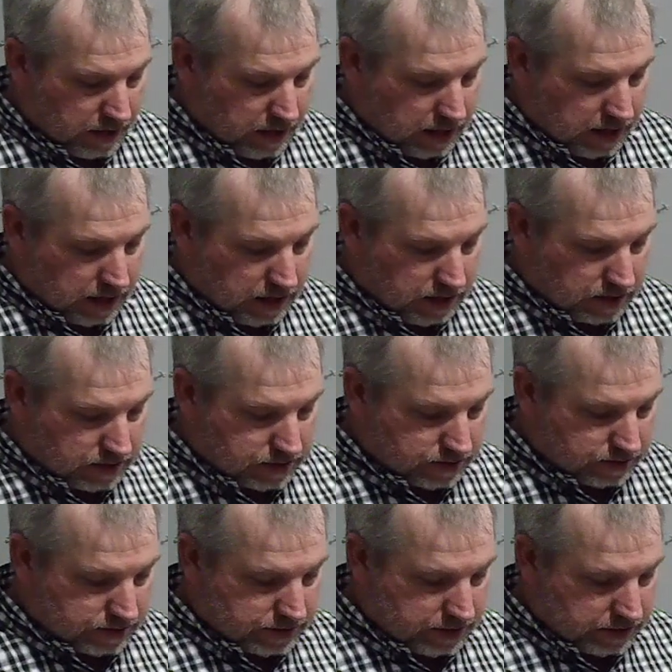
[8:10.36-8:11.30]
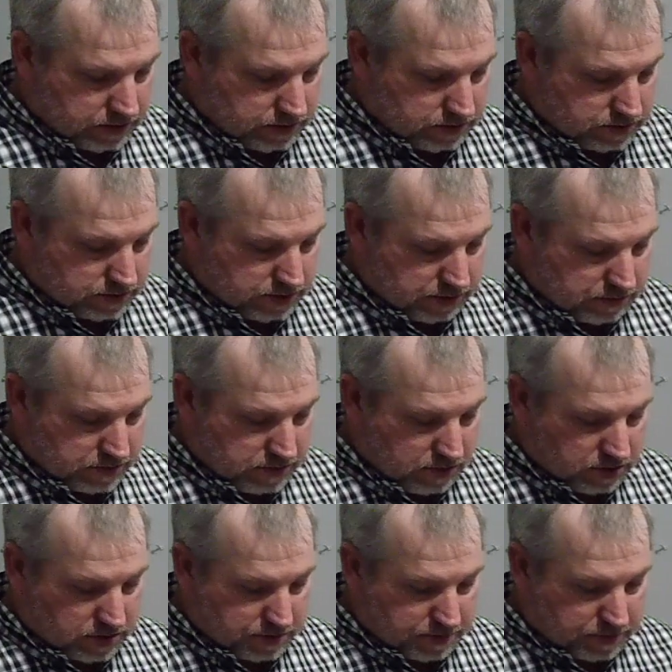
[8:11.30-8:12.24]
It also says your SIM
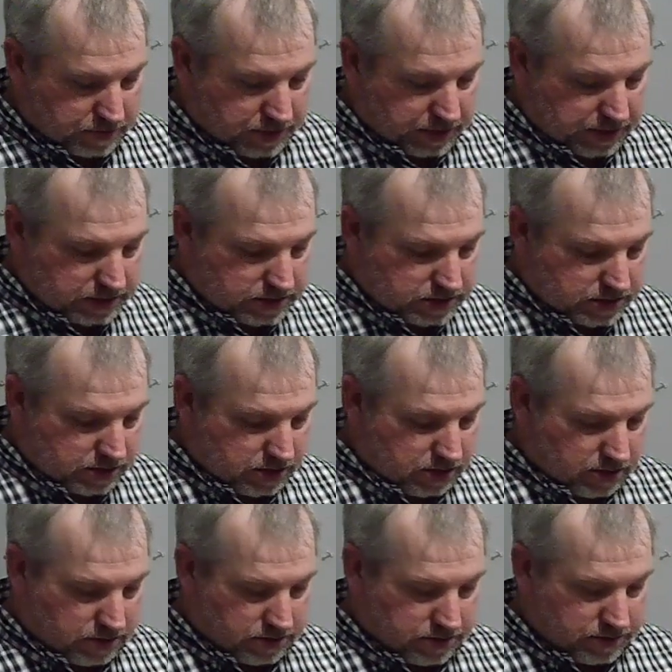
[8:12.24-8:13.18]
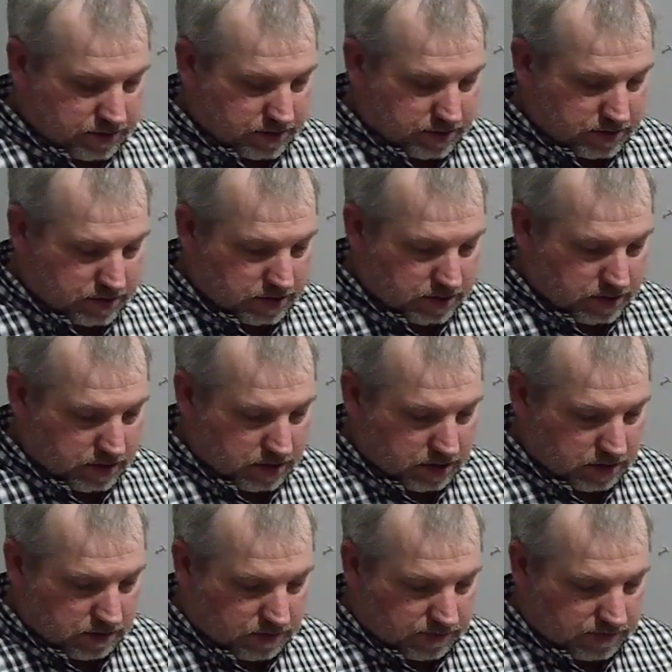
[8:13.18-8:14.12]
card's pre-installed.
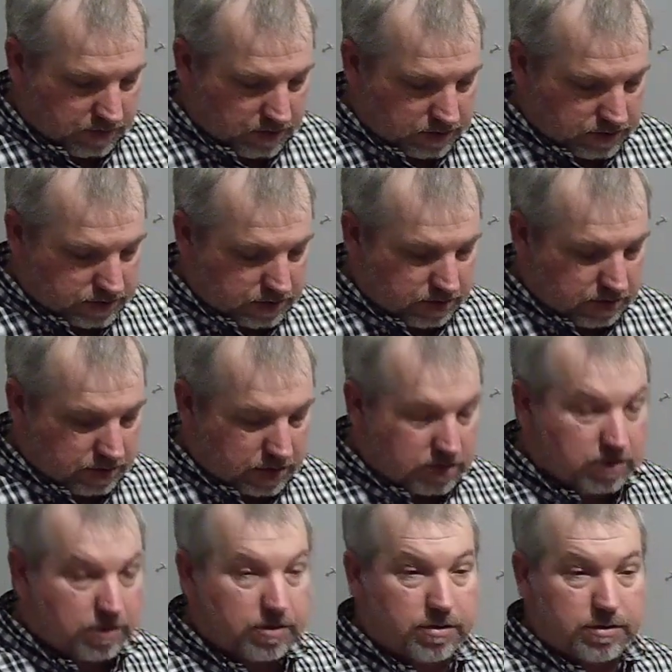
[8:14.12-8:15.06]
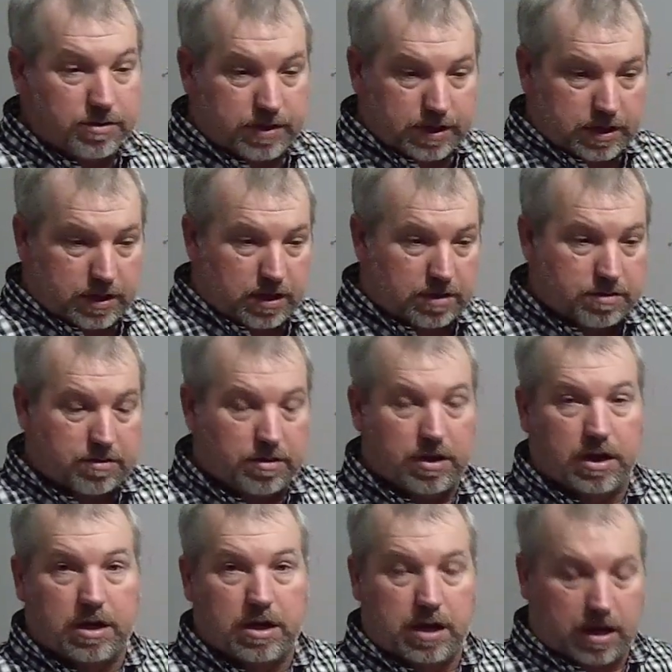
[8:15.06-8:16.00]
We've also included the
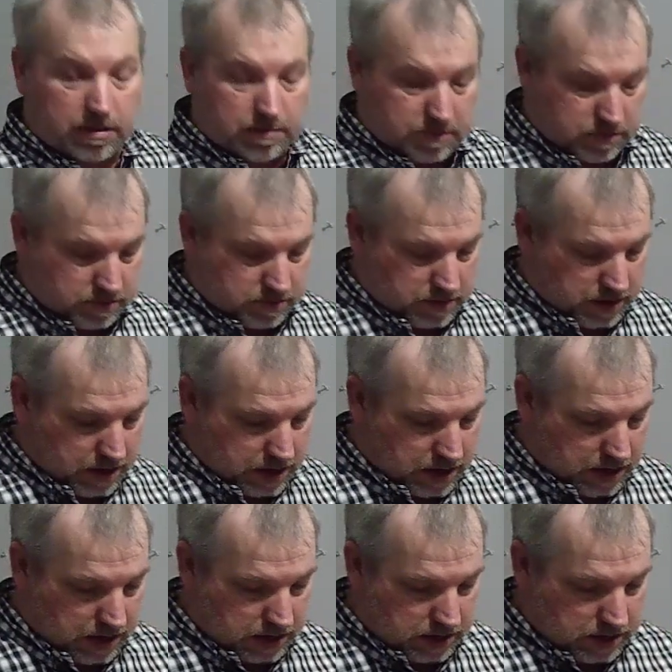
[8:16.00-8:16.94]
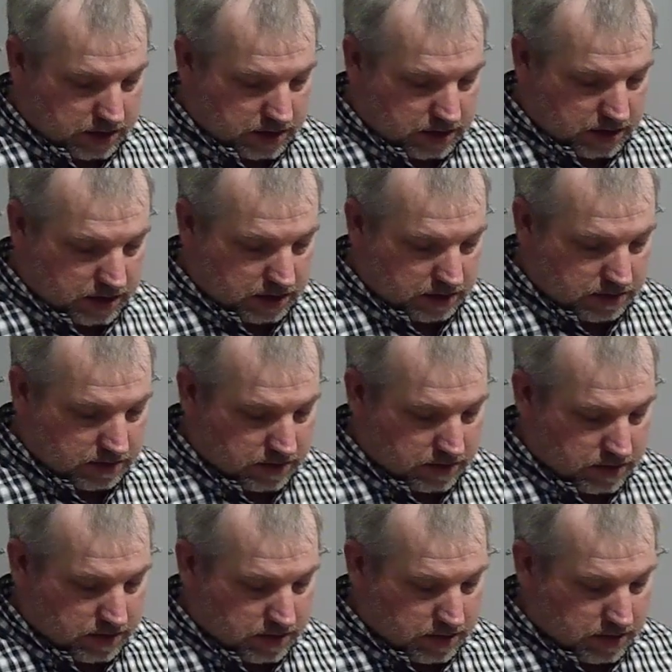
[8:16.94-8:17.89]
Ethernet cable, and
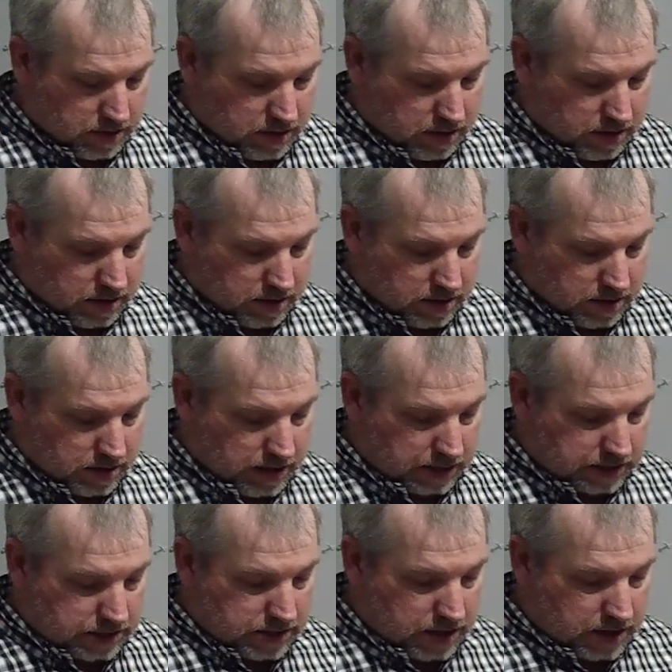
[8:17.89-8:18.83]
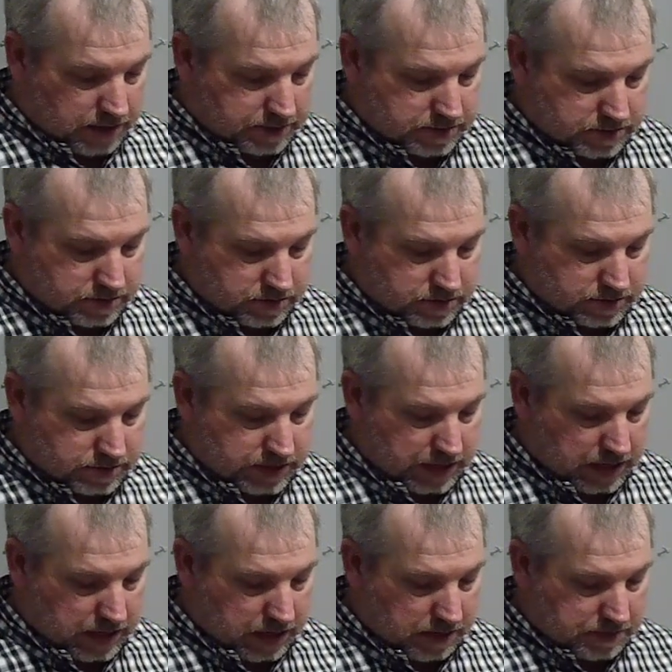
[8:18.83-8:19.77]
that's an optional
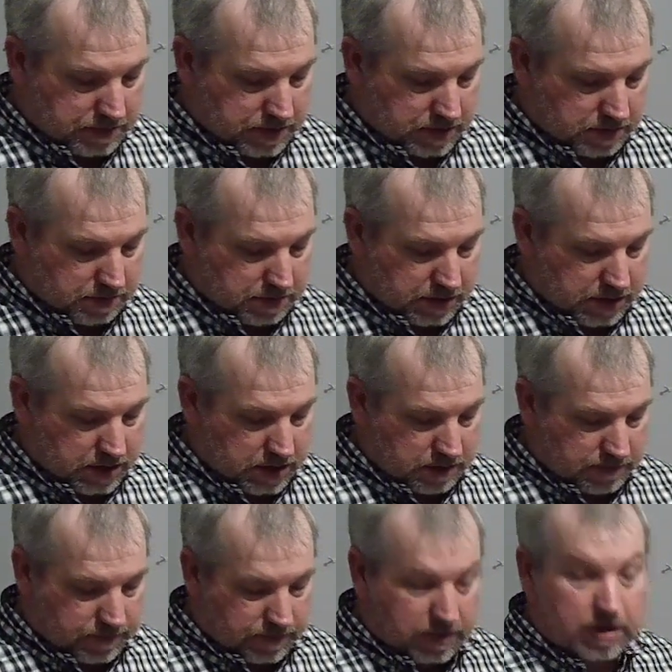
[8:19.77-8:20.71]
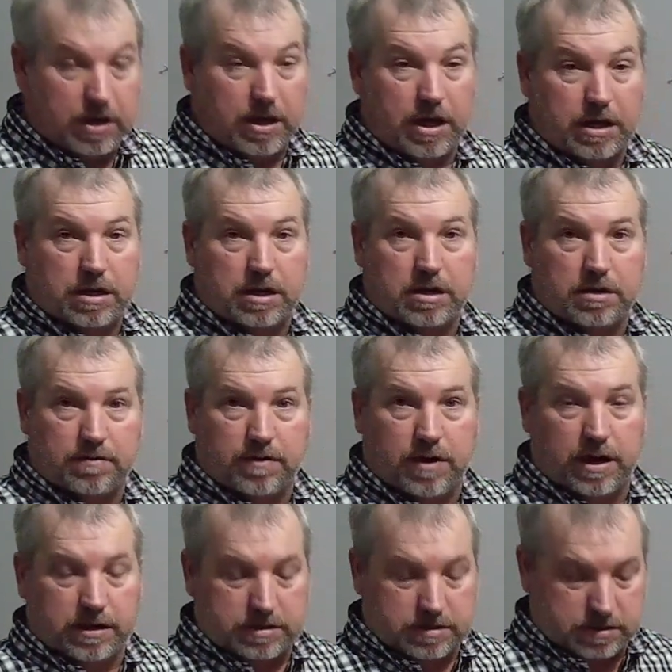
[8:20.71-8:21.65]
setup that can be done for connecting
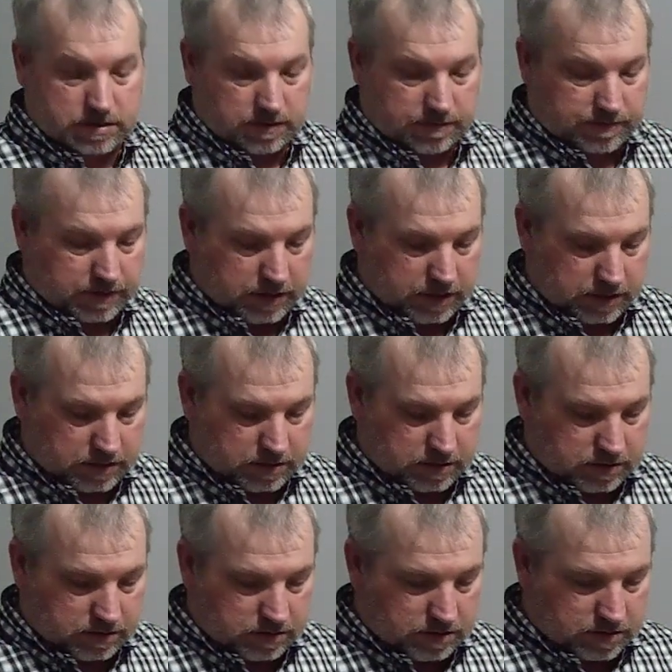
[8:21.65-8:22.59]
devices if you need to.